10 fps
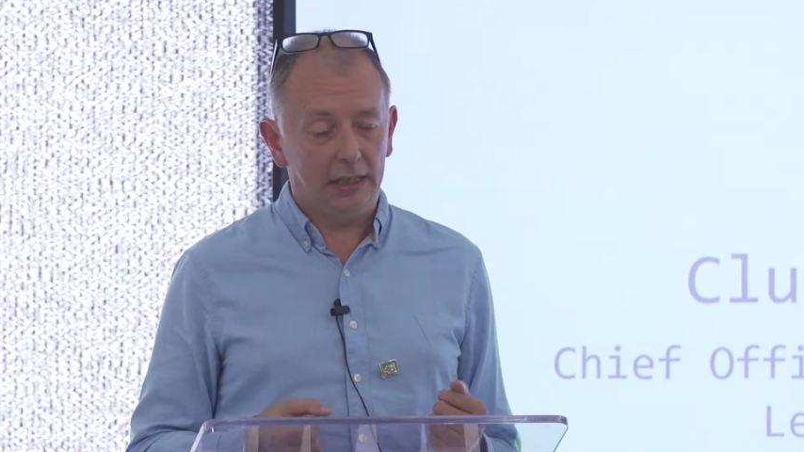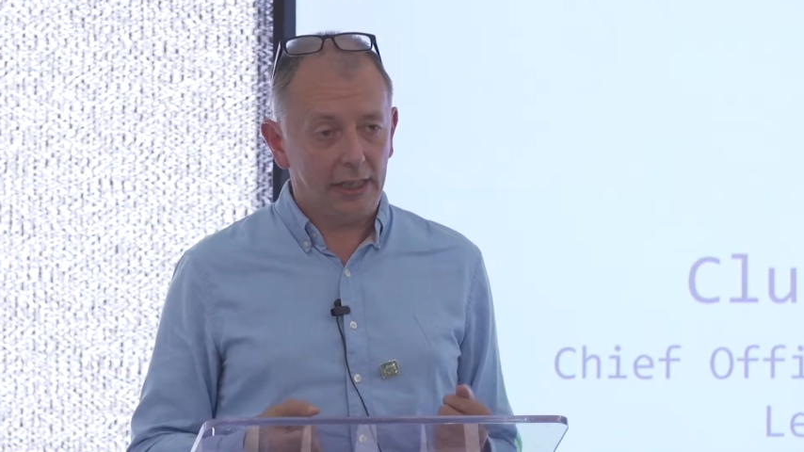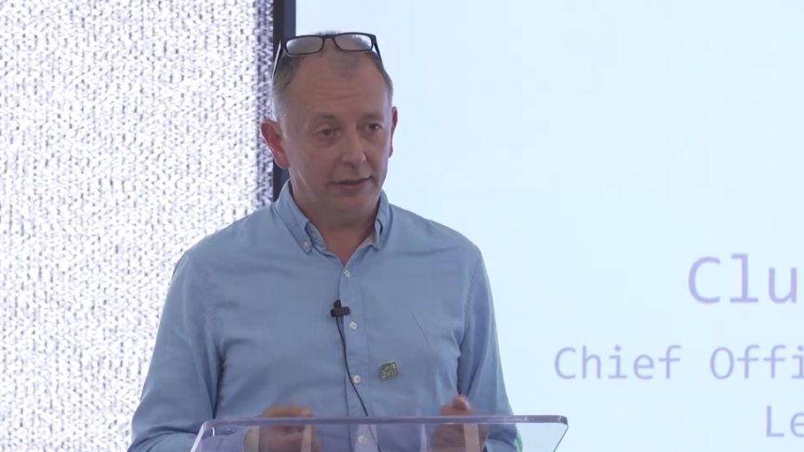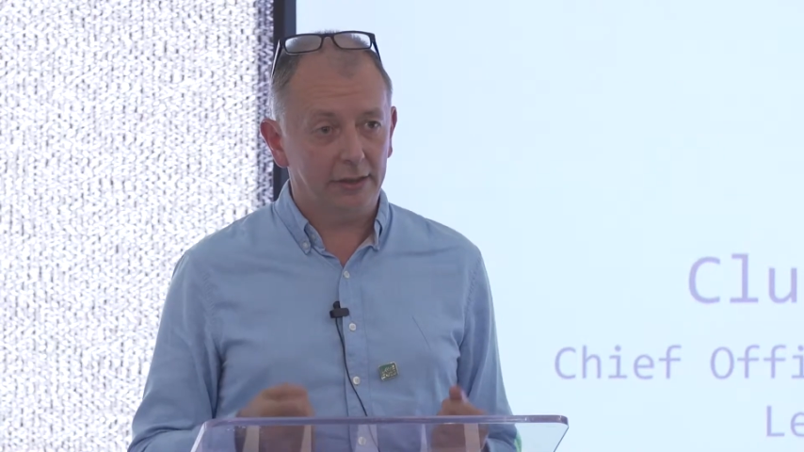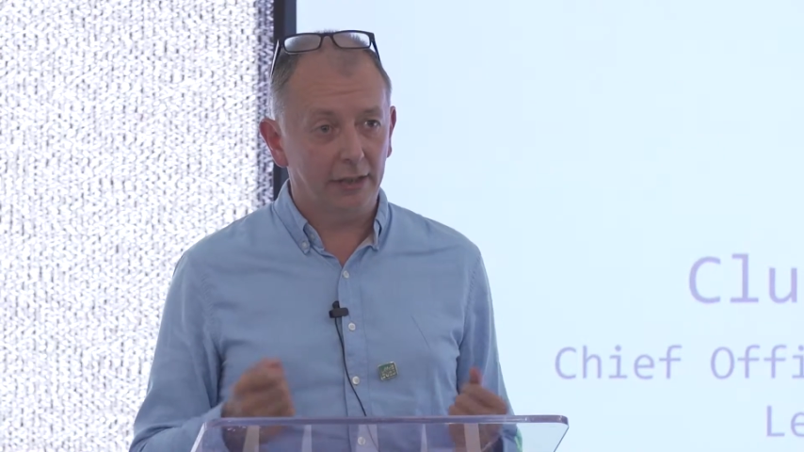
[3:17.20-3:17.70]

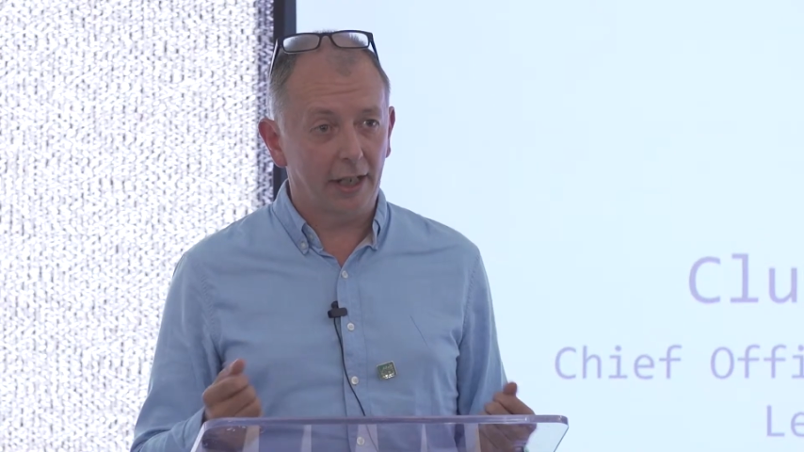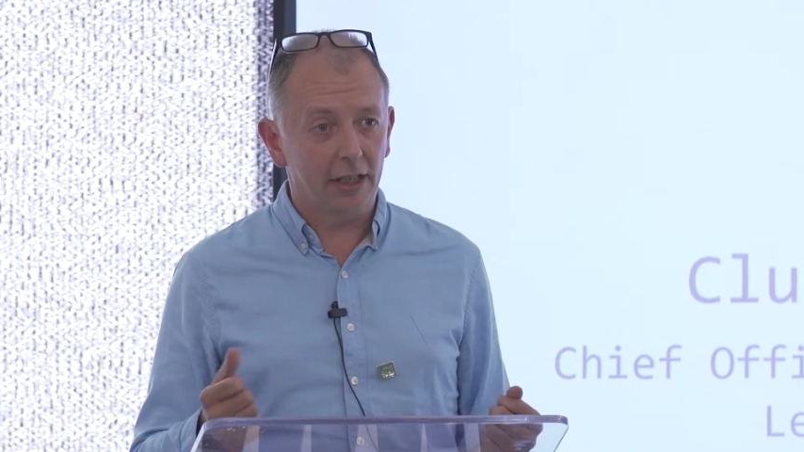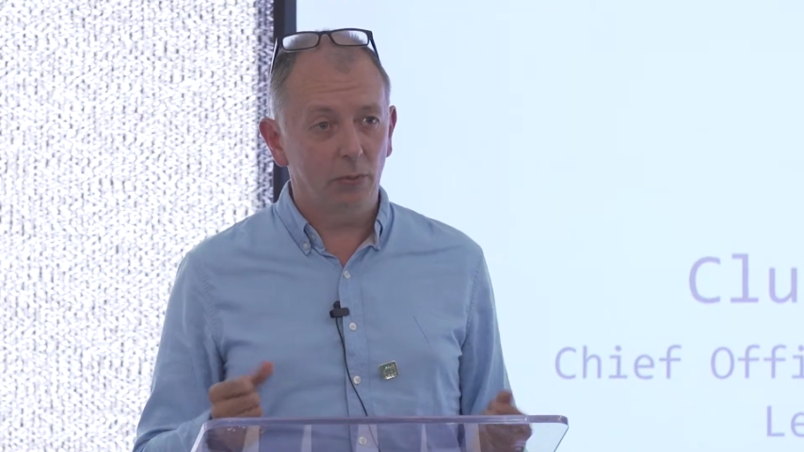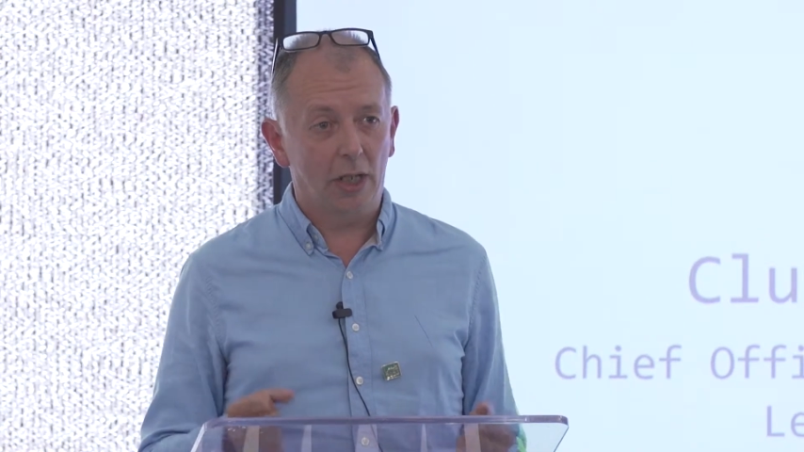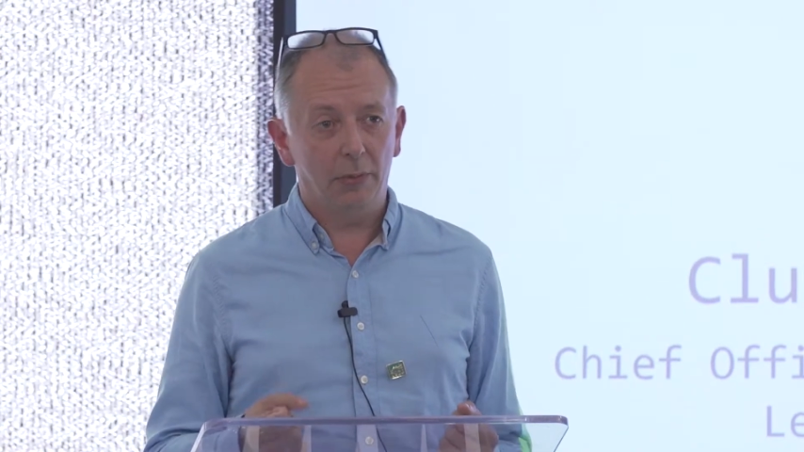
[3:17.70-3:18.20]

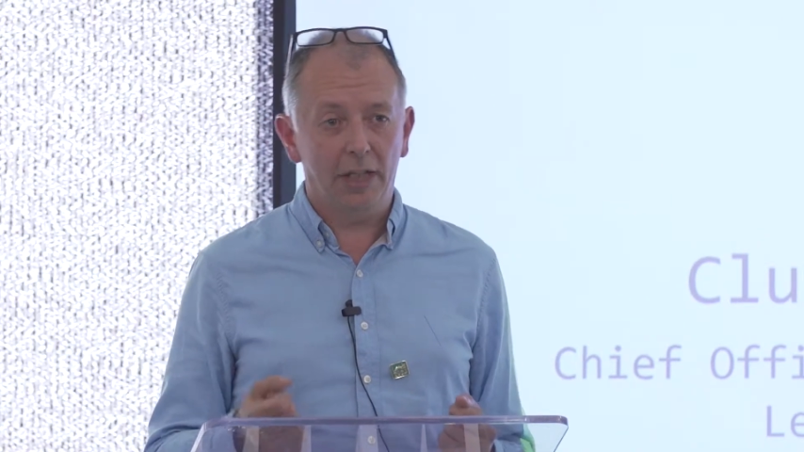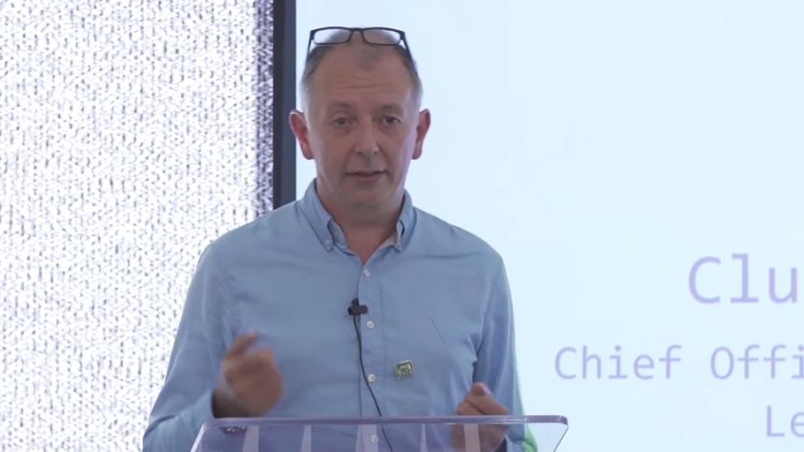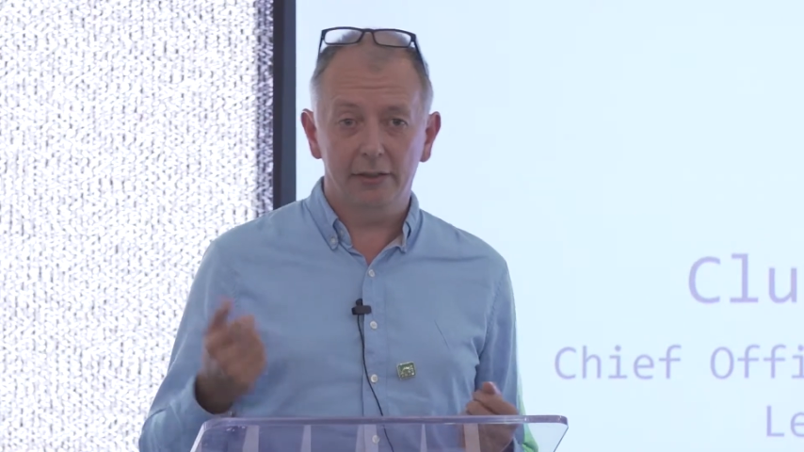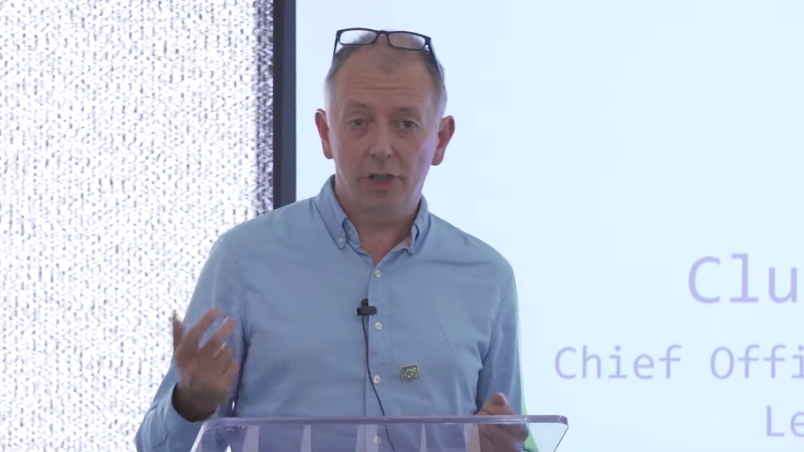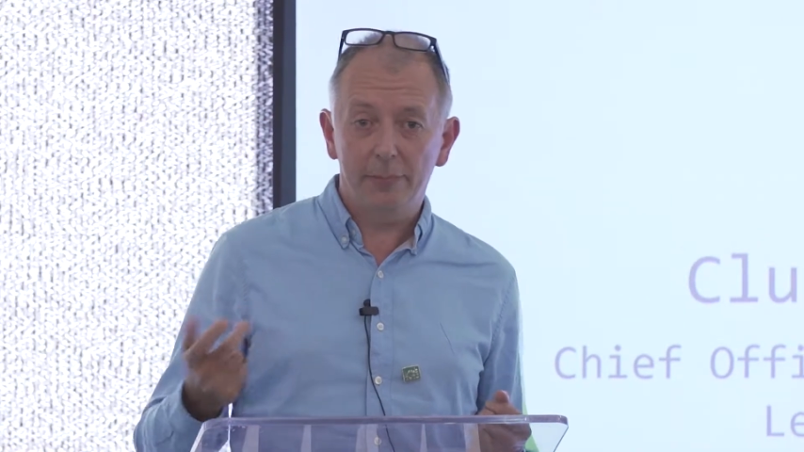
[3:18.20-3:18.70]
yesterday where we
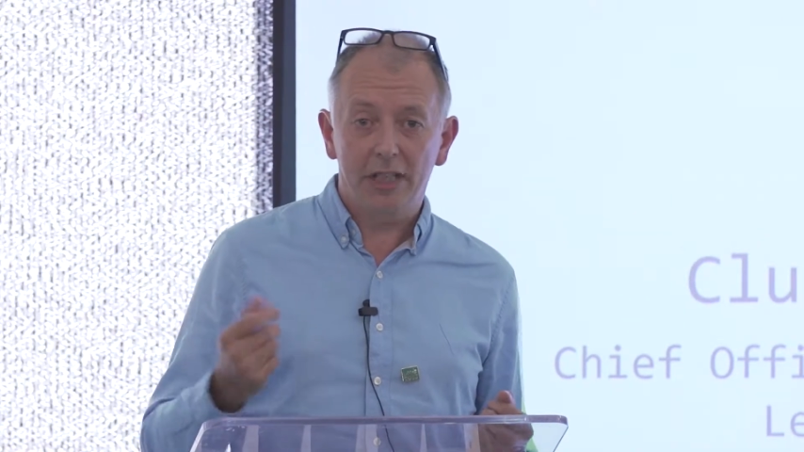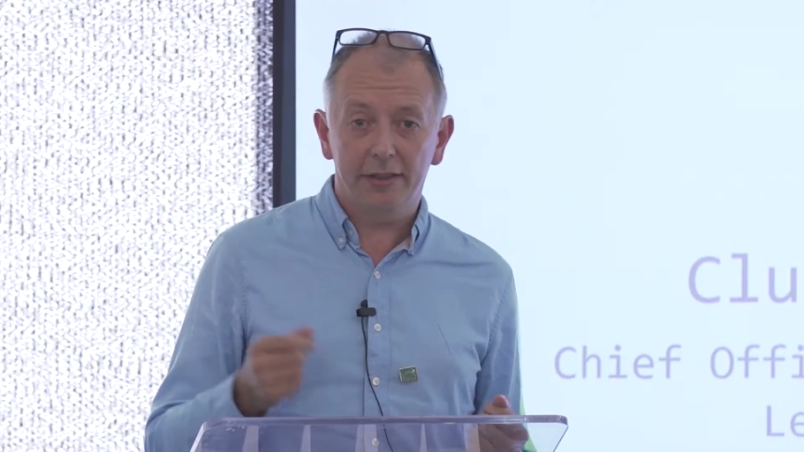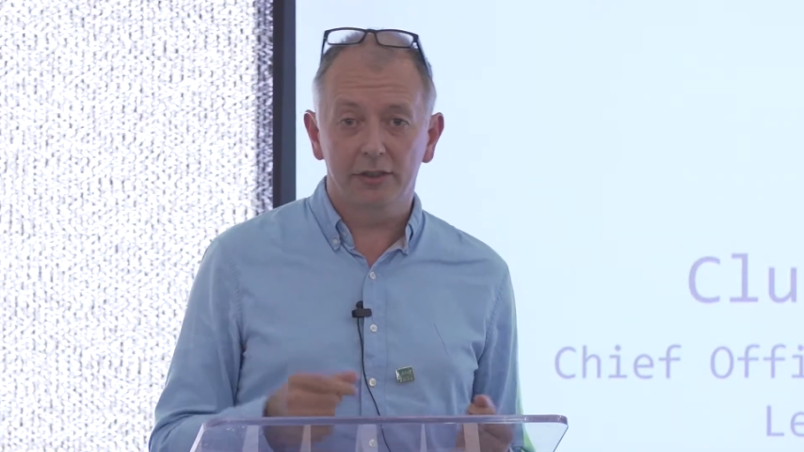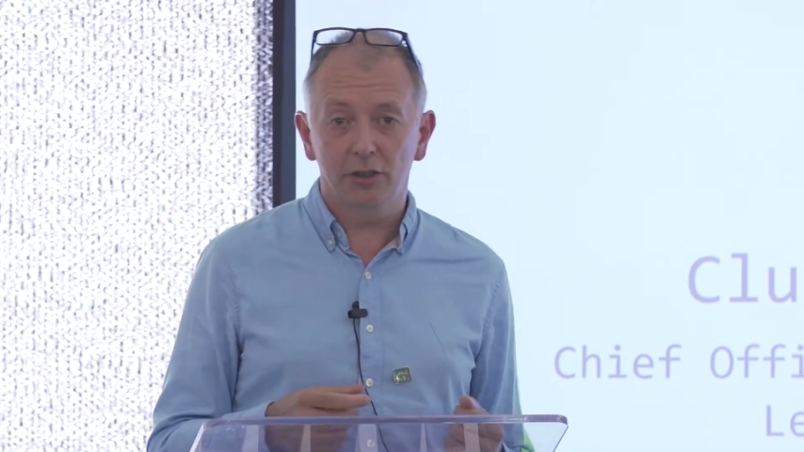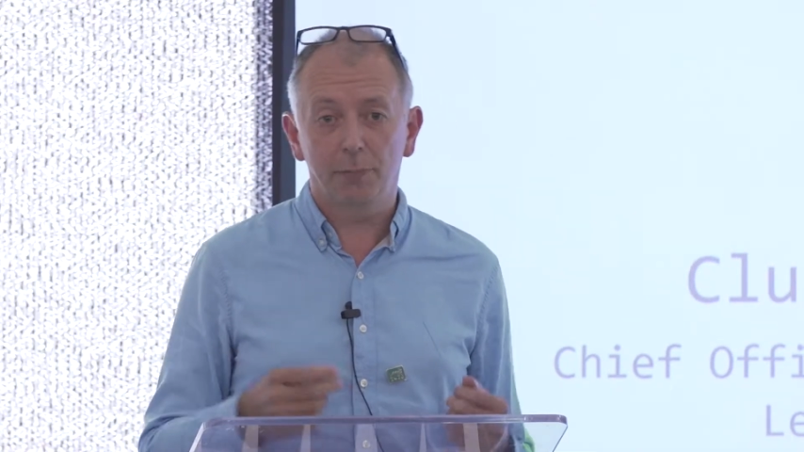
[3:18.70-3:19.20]
had 3
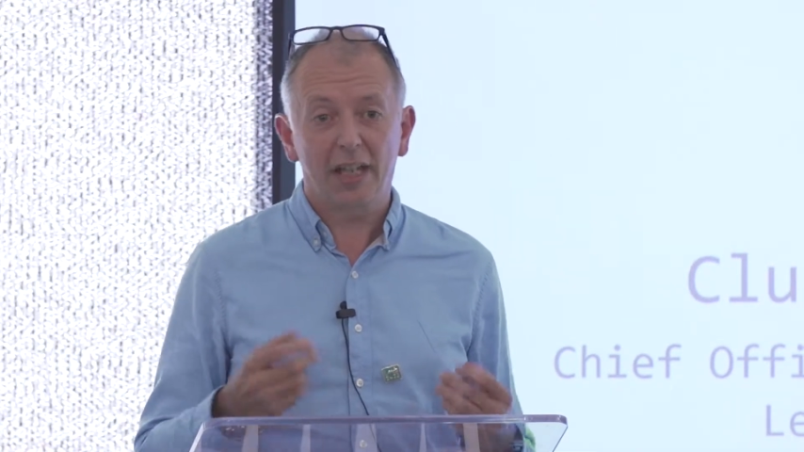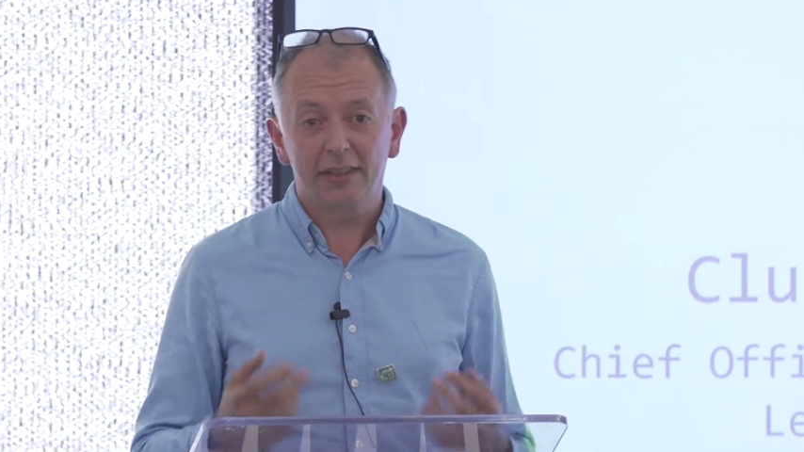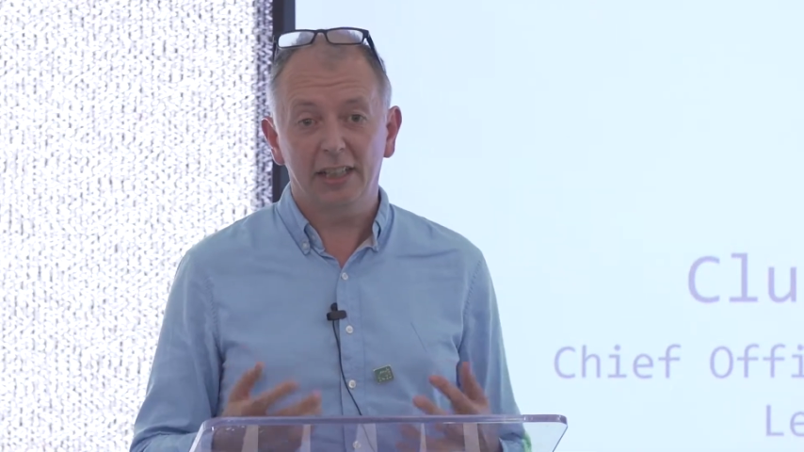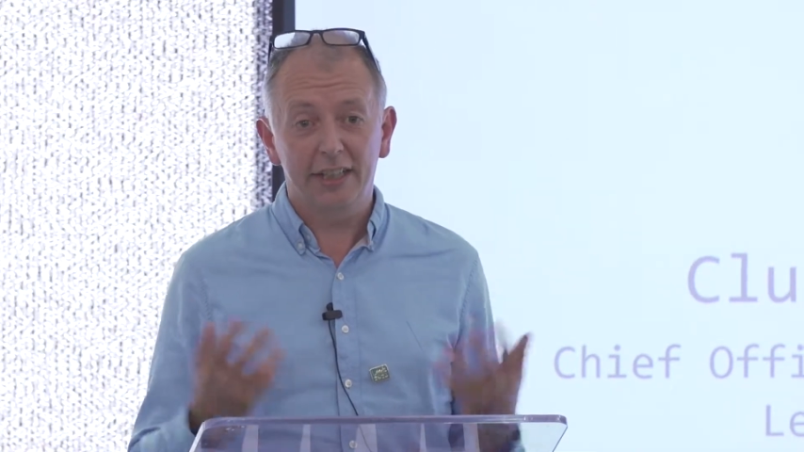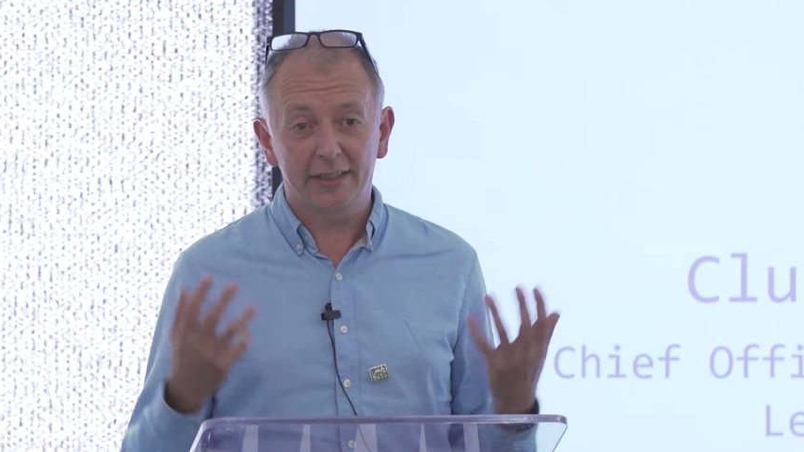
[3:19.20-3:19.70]
ministers
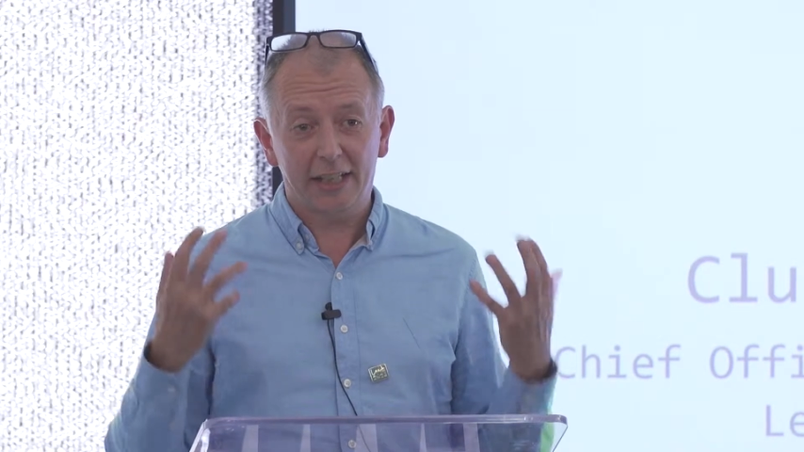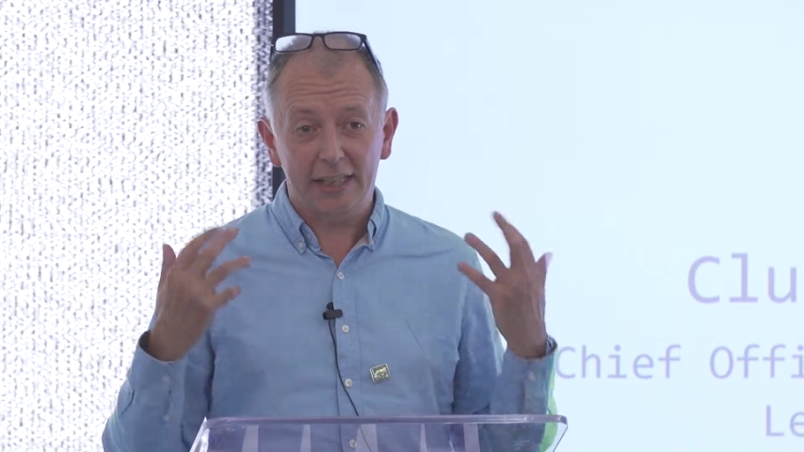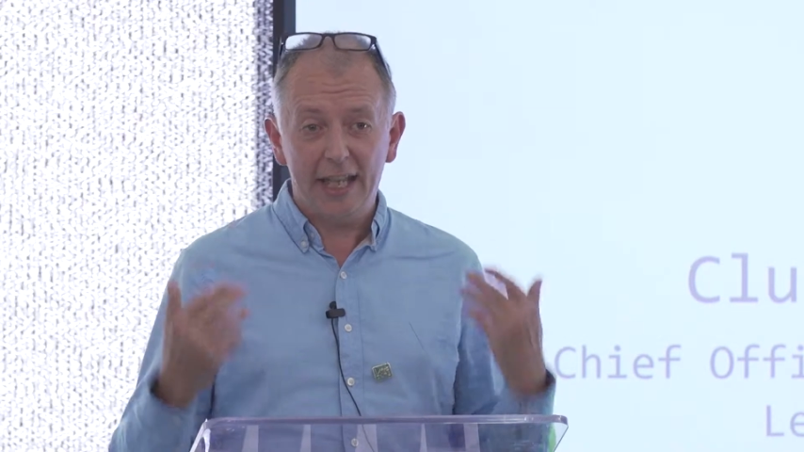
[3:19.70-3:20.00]
basically saying,